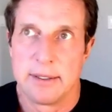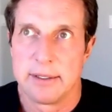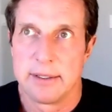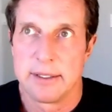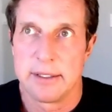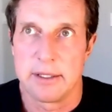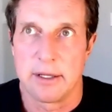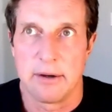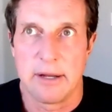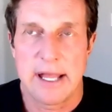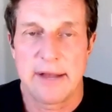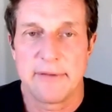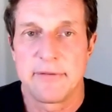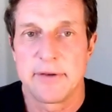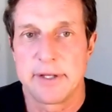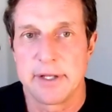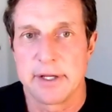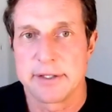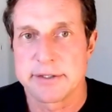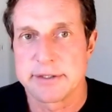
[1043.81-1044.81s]
you know half a
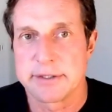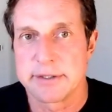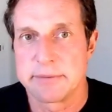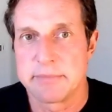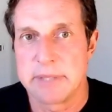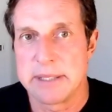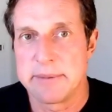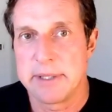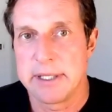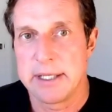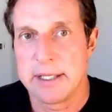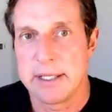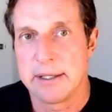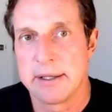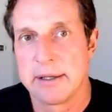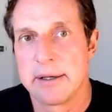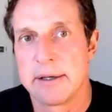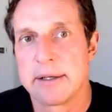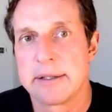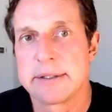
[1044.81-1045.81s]
dozen maybe
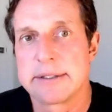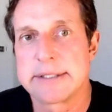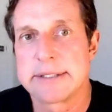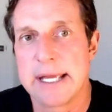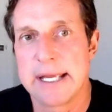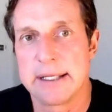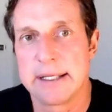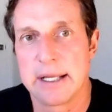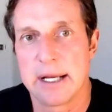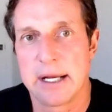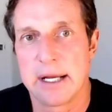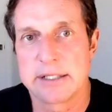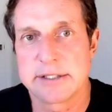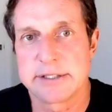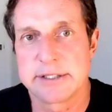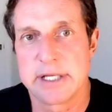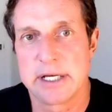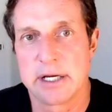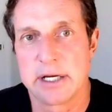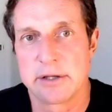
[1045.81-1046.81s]
10 guys
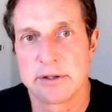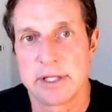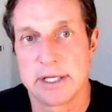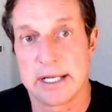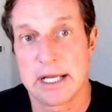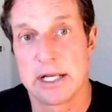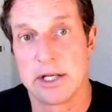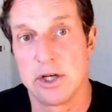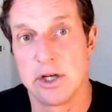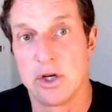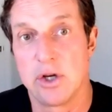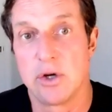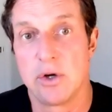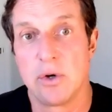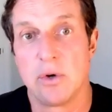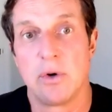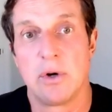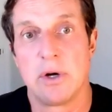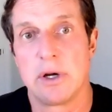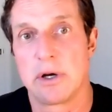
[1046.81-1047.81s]
there that i
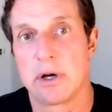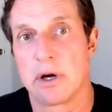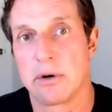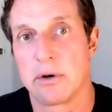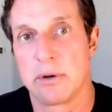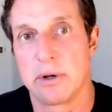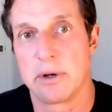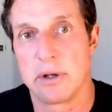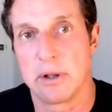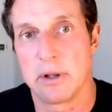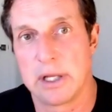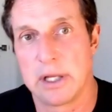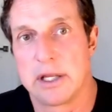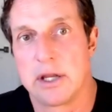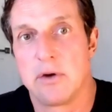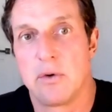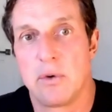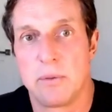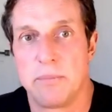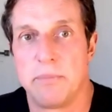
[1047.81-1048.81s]
knew who had are like
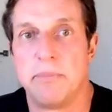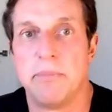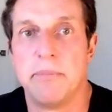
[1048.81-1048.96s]
who had